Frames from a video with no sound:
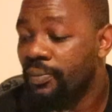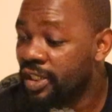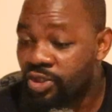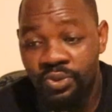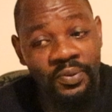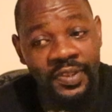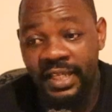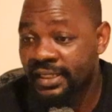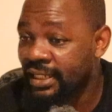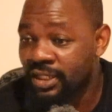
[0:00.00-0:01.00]
the truth
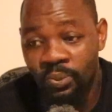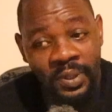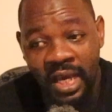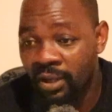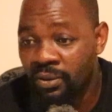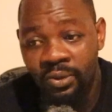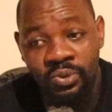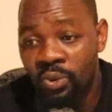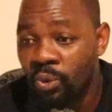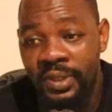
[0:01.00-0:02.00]
is that we are not
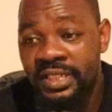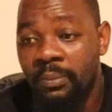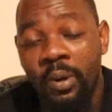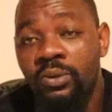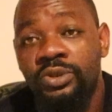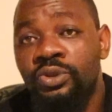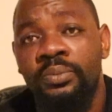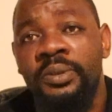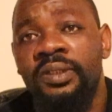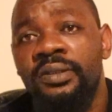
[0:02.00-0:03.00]
who we're supposed to
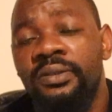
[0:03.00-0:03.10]
be.